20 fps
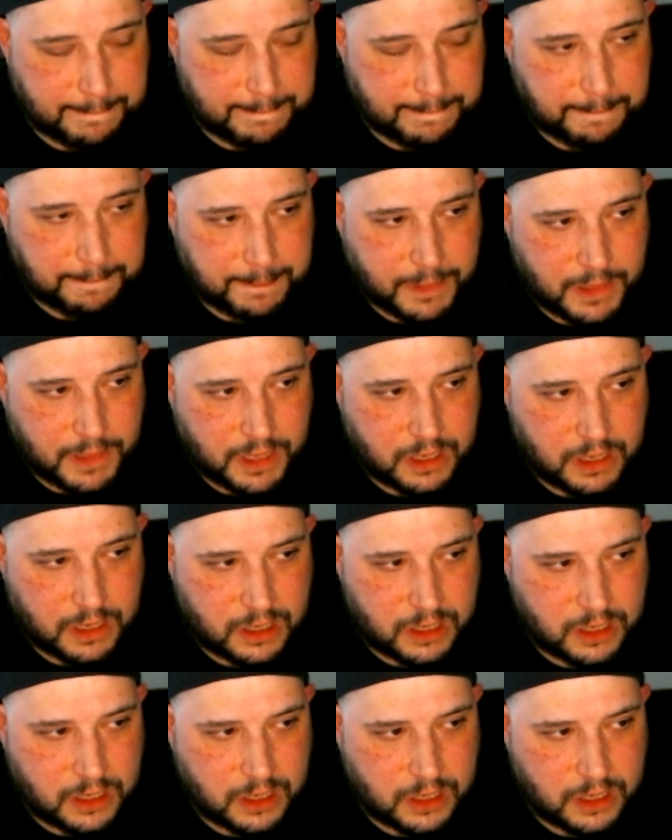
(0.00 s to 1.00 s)

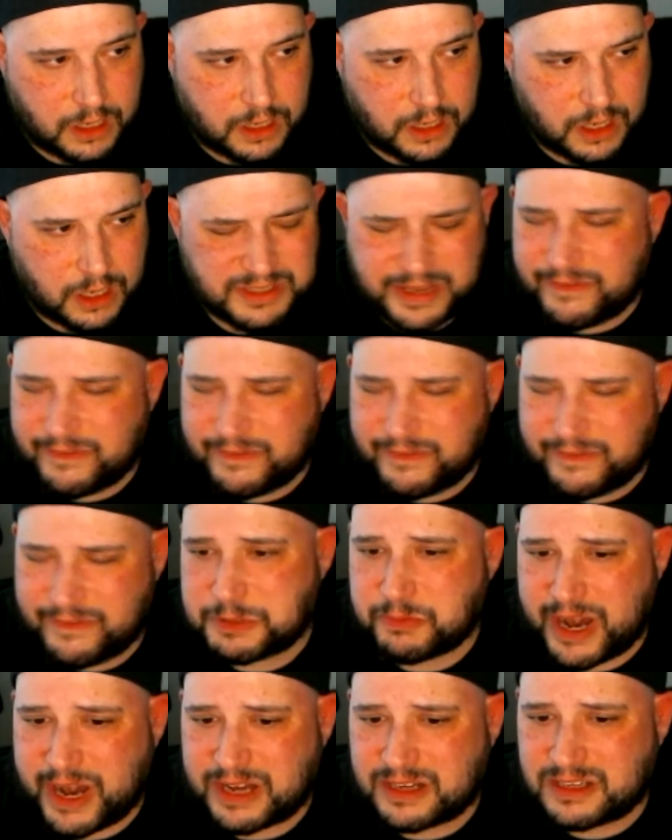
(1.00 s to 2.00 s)
DevOps practices,
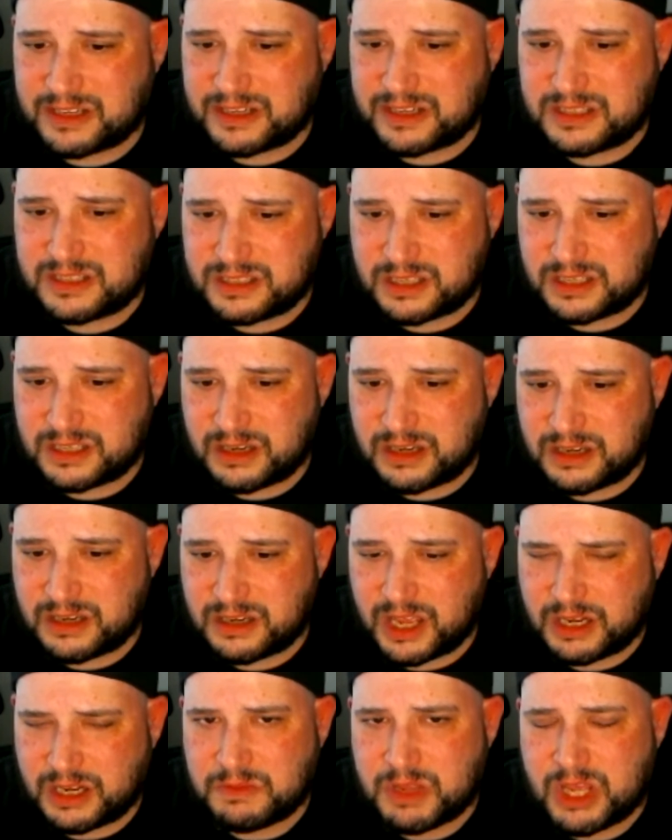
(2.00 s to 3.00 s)
and so
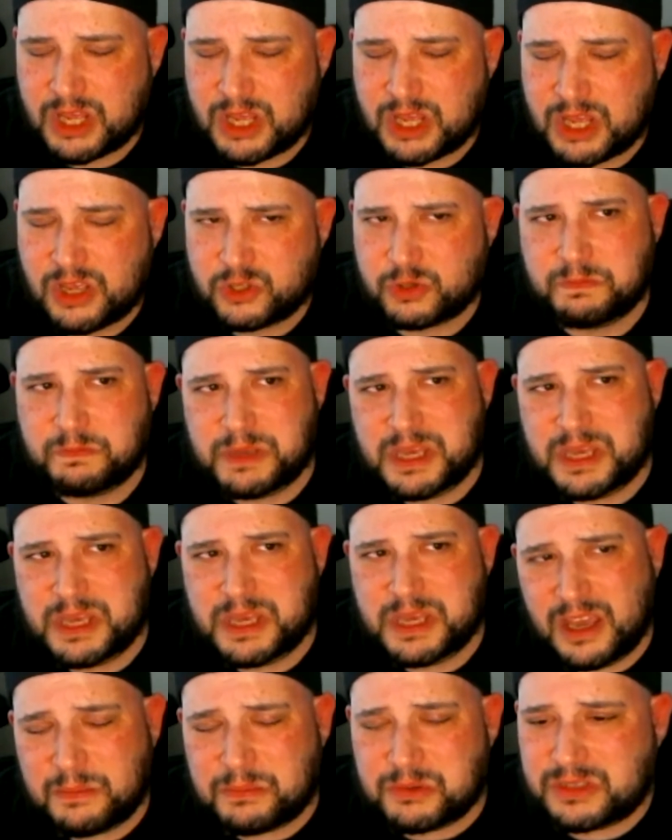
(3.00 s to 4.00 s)
being able to like
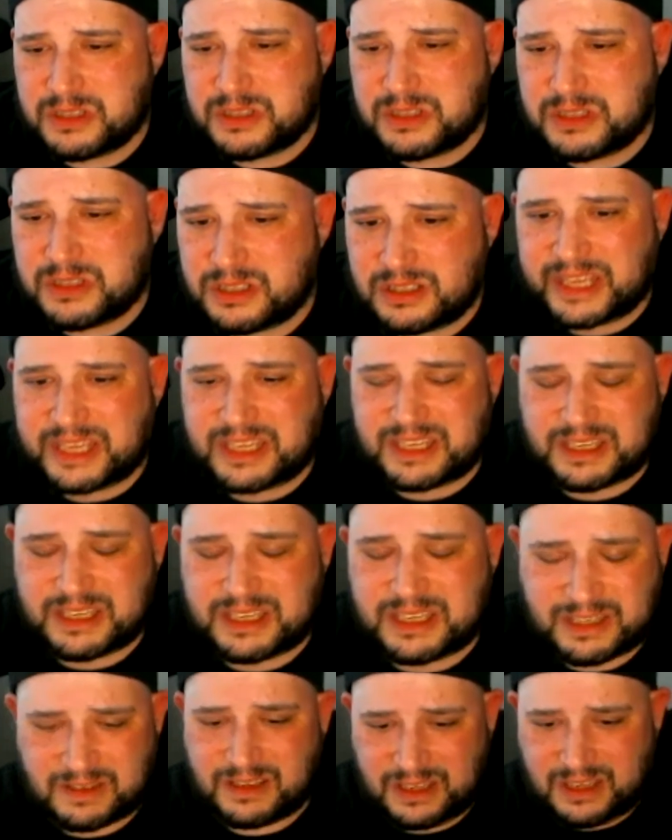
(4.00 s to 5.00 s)

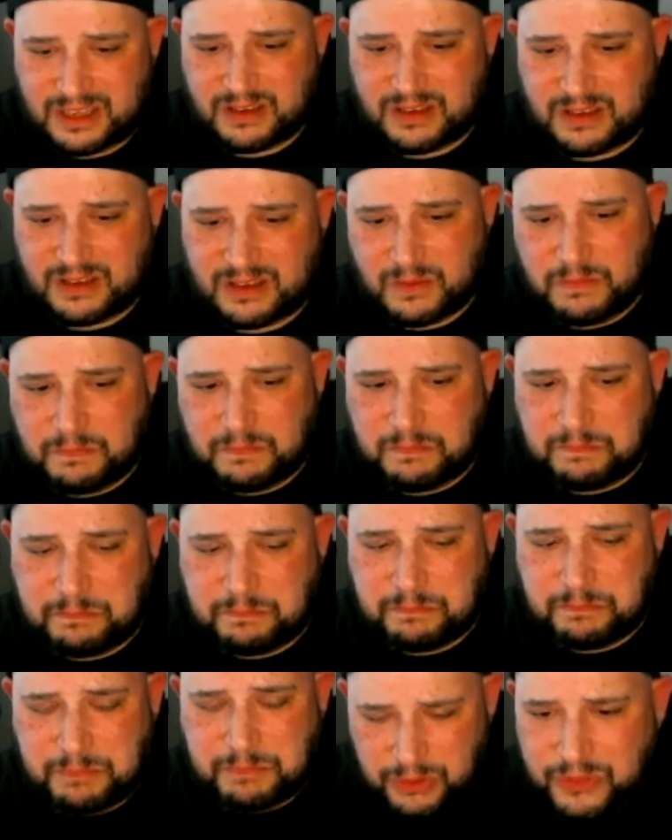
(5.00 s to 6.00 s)
build things
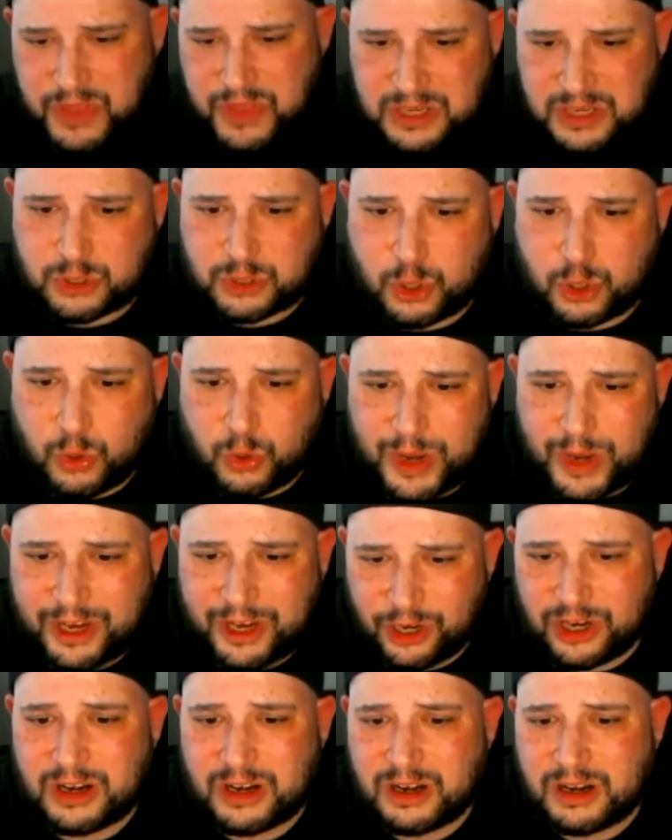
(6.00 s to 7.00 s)
quicker because
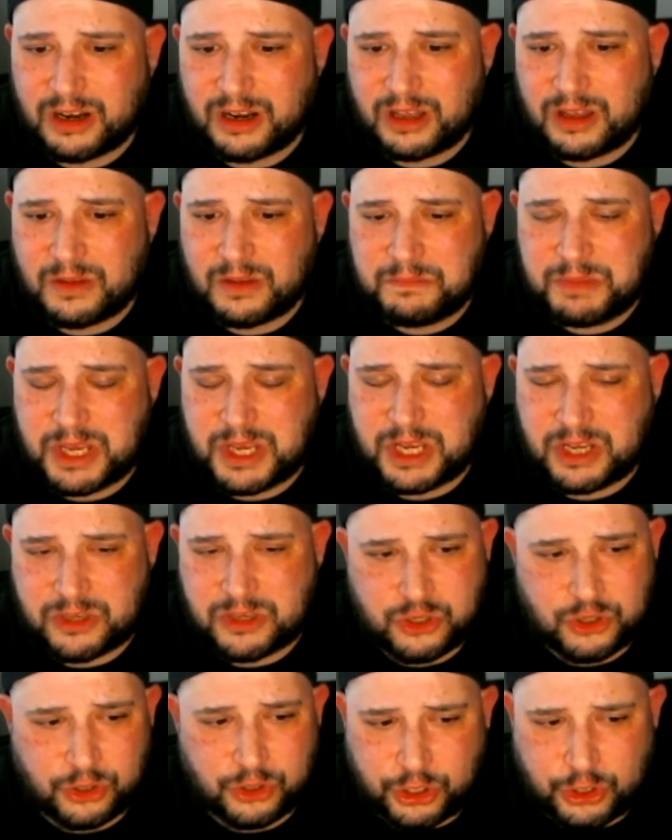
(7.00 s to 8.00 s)
you're now
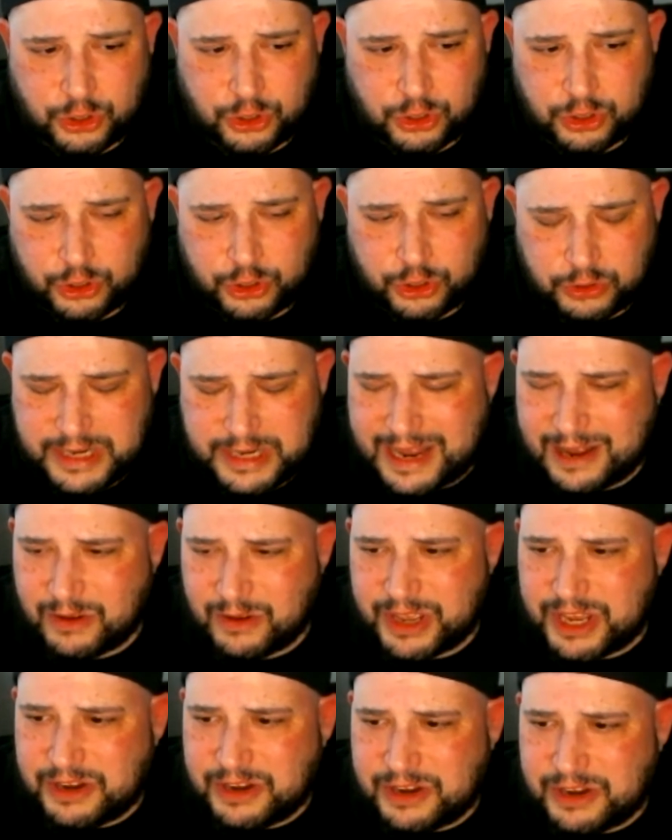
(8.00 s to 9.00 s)
innovating around
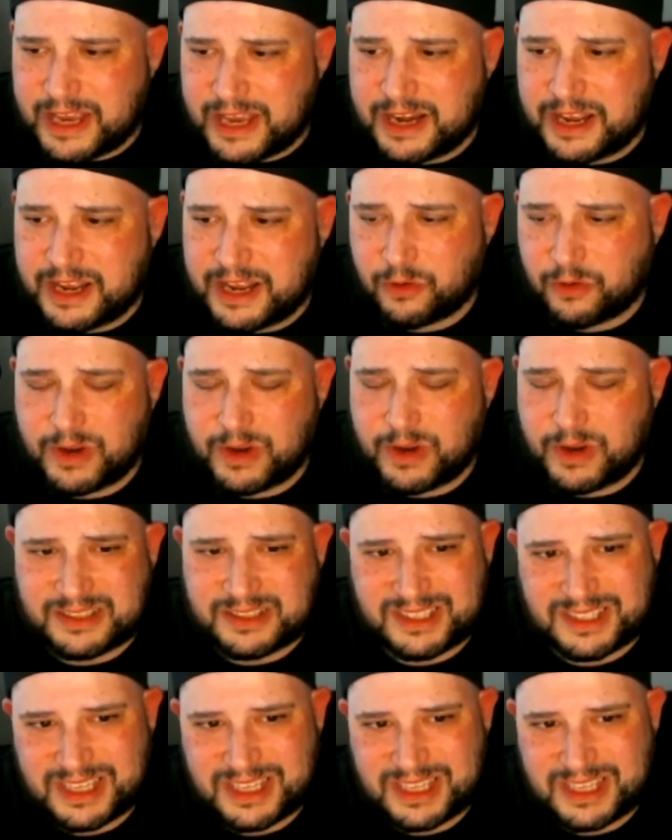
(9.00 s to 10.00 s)
CI CD
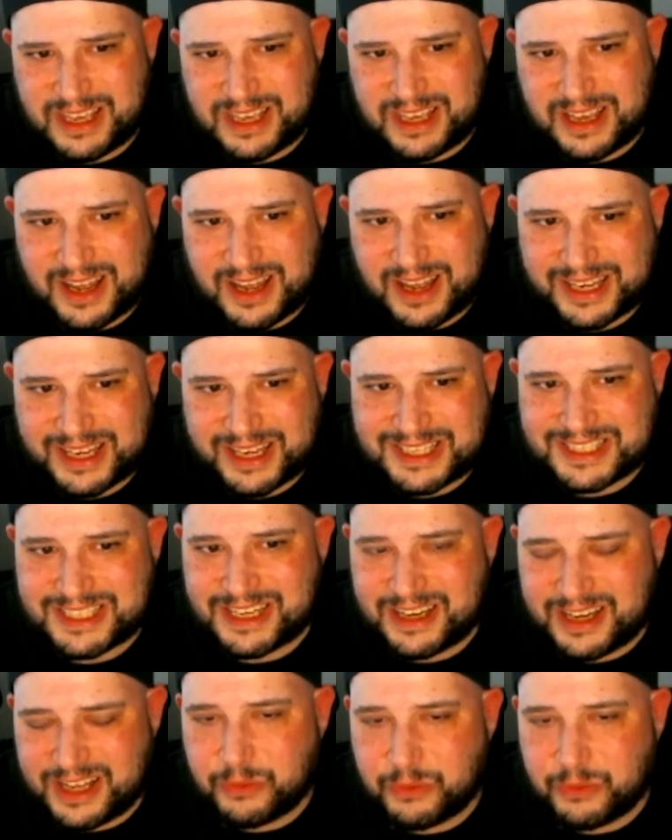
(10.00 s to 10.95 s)
with Azure DevOps.